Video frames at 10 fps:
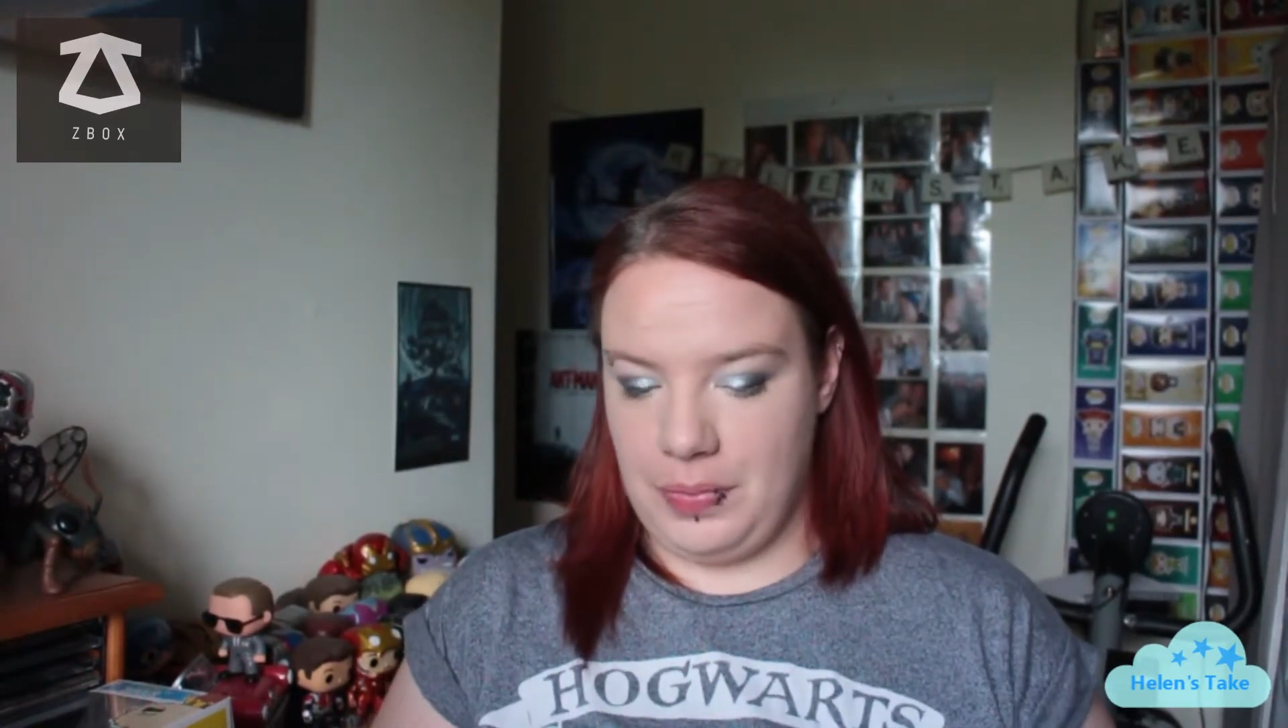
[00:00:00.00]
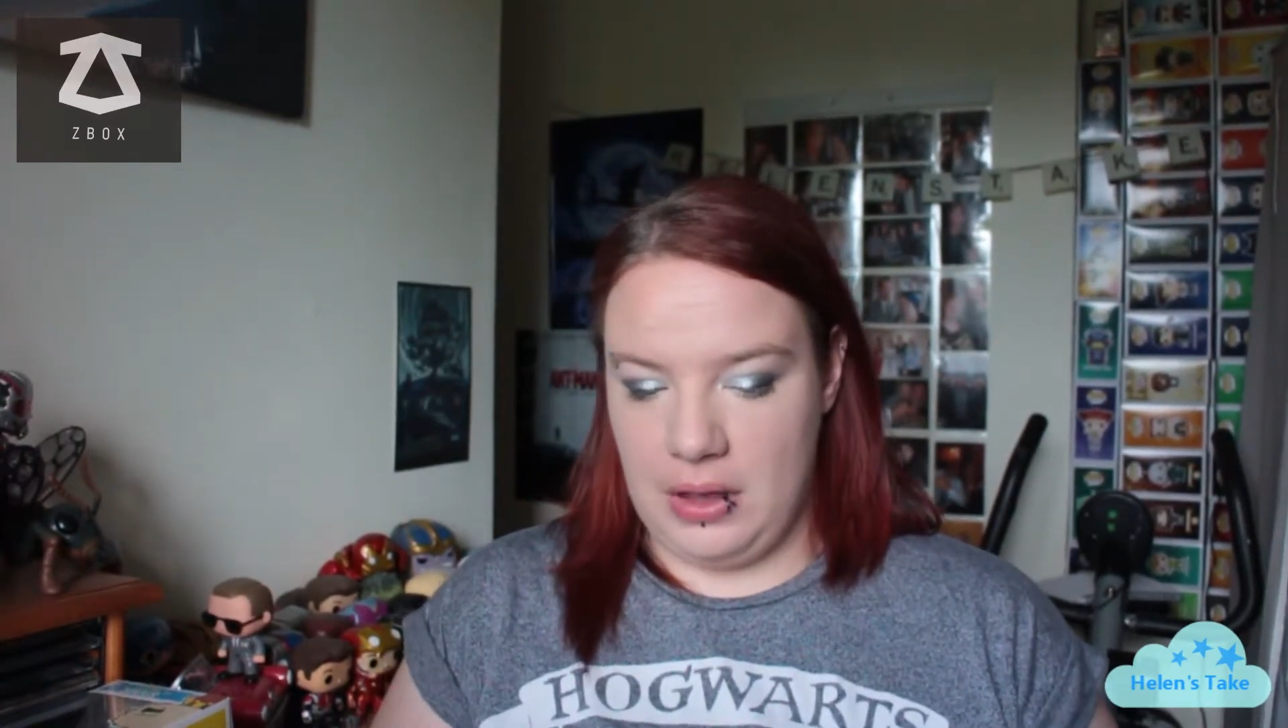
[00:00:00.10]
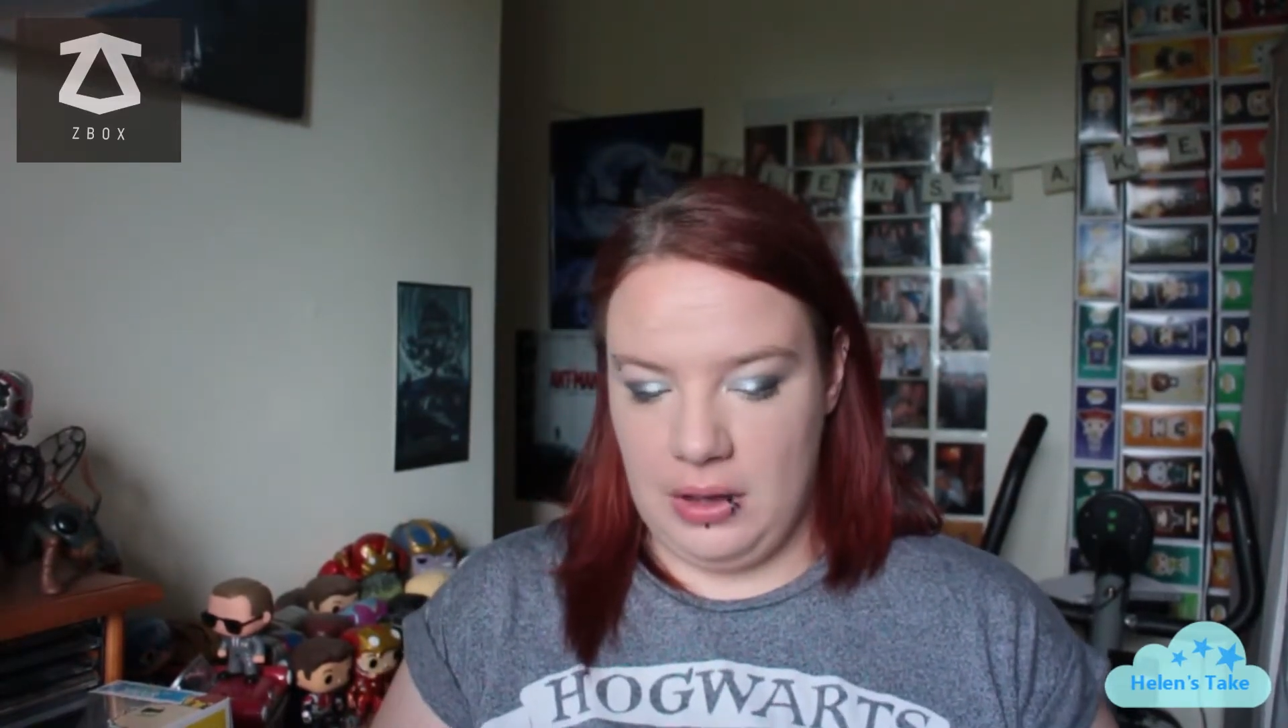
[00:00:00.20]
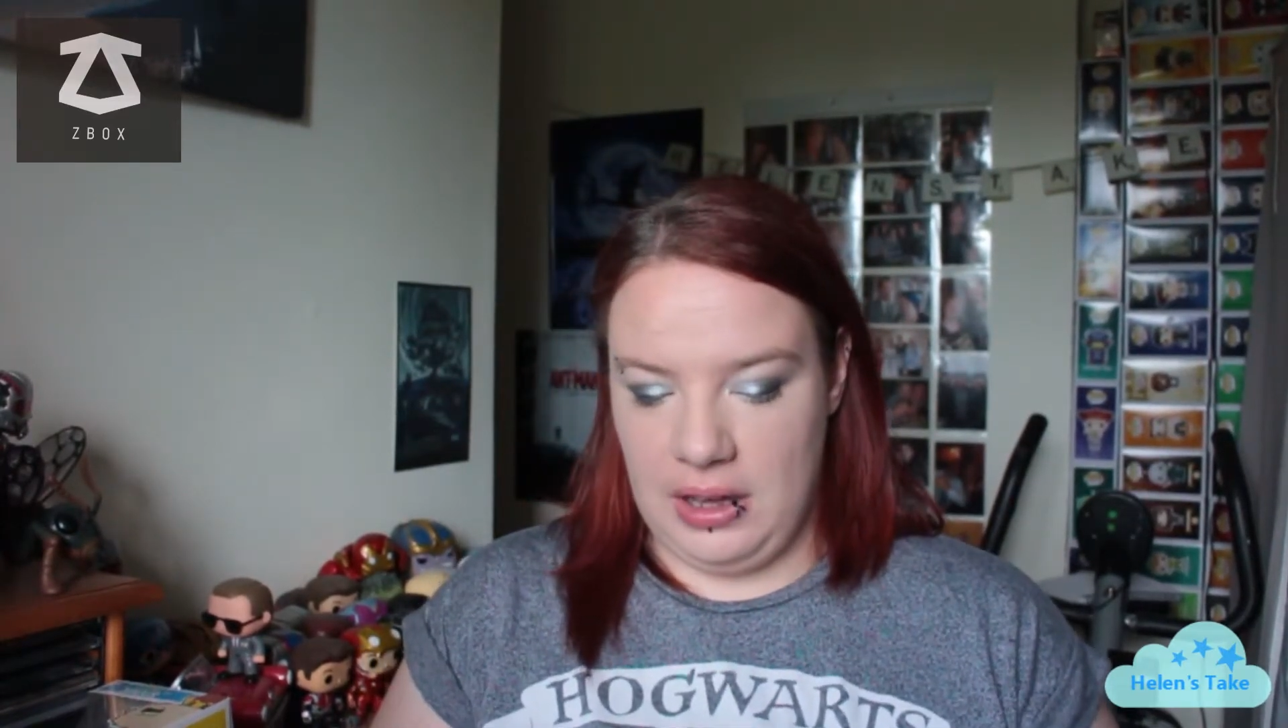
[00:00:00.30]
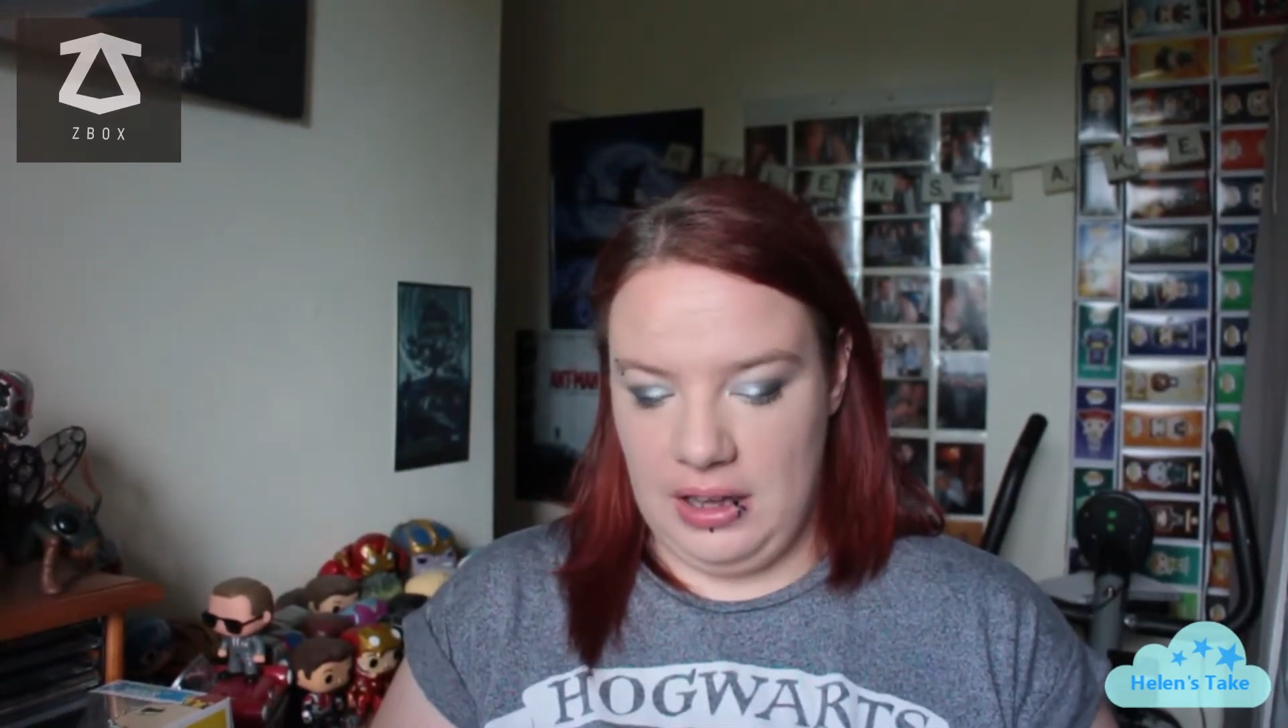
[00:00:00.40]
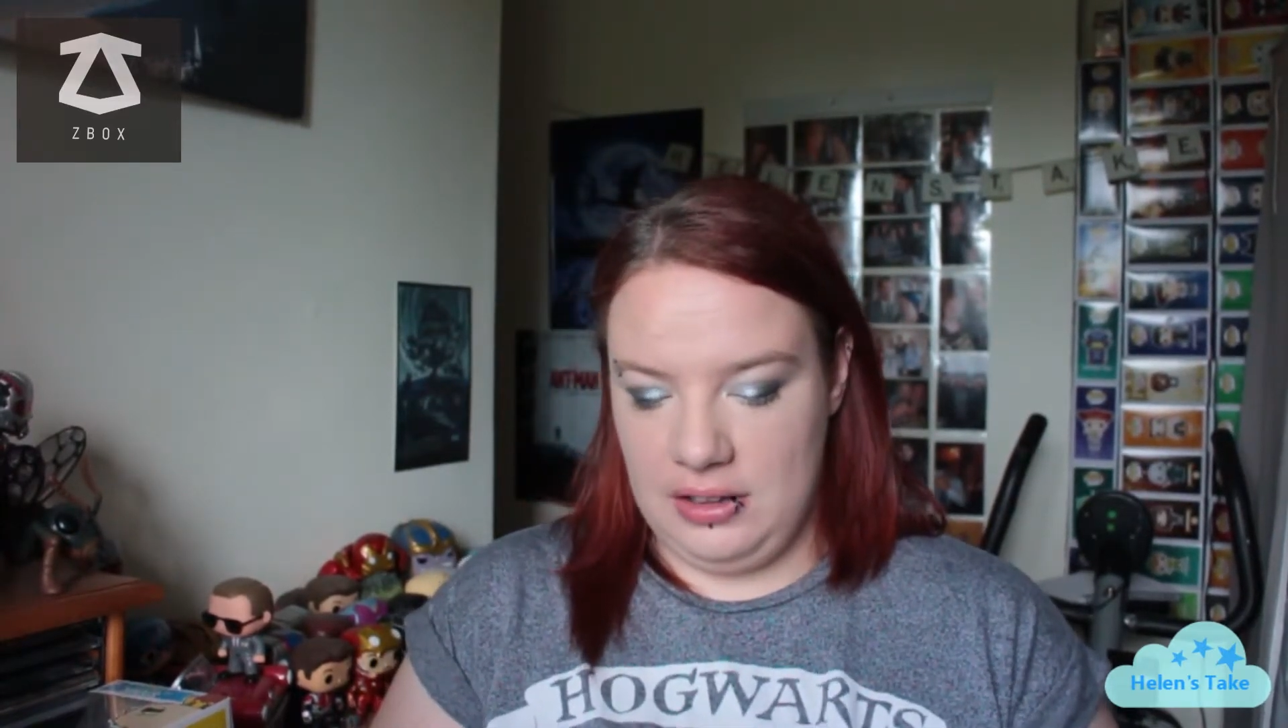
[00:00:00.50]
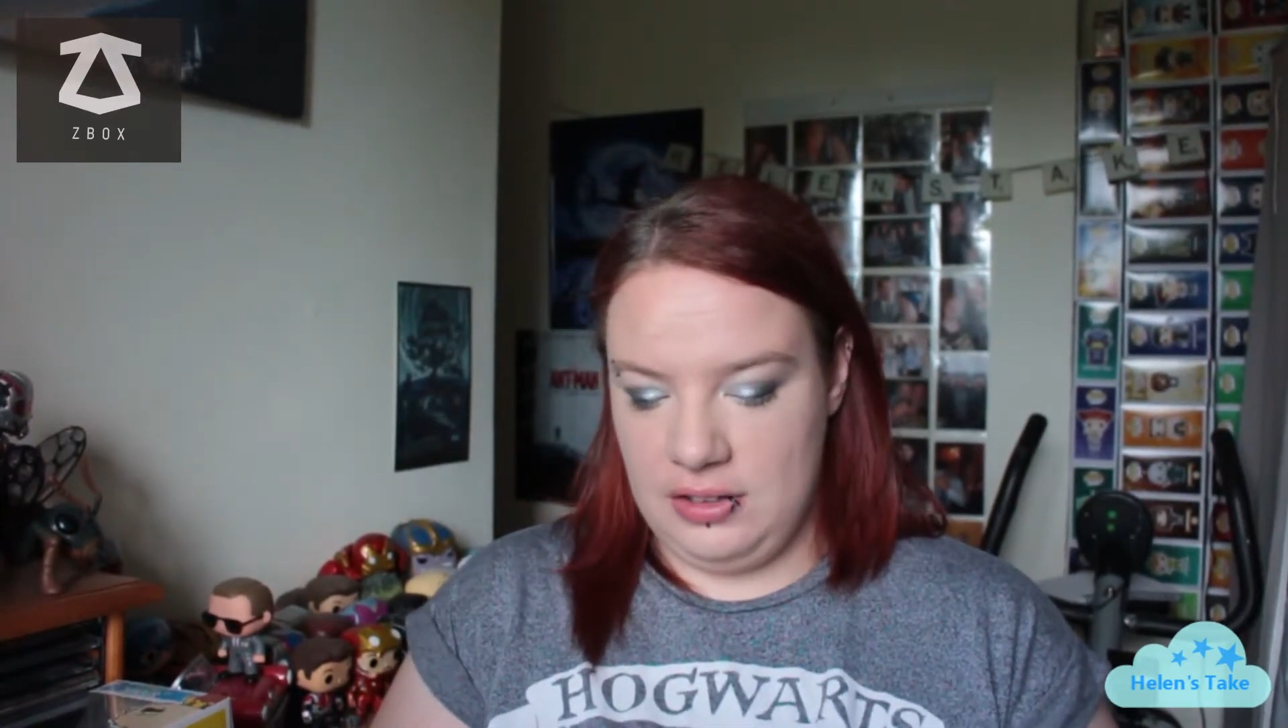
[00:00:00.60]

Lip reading: Okay,